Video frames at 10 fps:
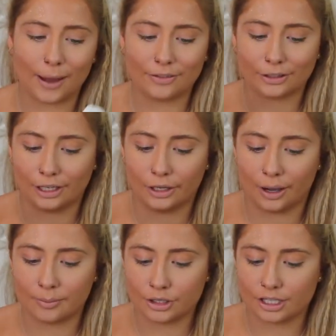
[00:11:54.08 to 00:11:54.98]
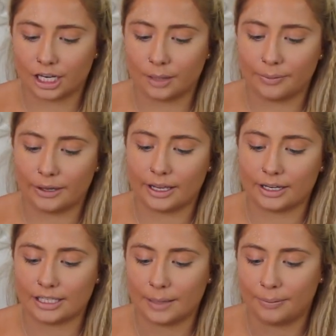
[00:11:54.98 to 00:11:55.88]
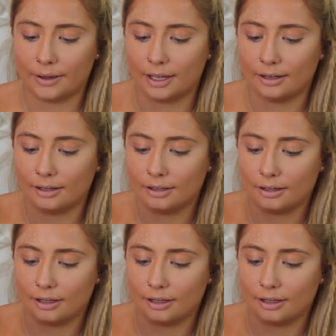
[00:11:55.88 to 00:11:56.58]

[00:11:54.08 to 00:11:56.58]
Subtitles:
applied the glue, I'm just gonna be dipping